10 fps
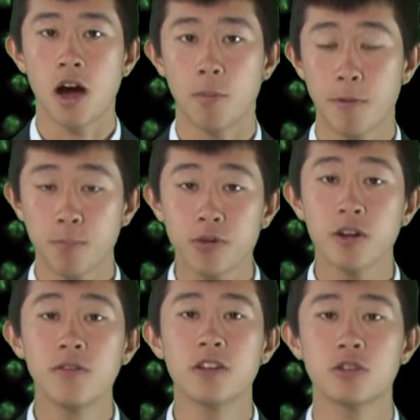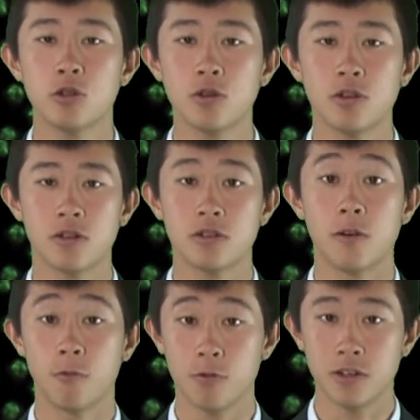on my previous 2 years
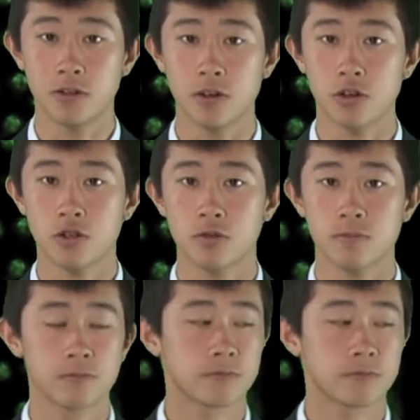of research.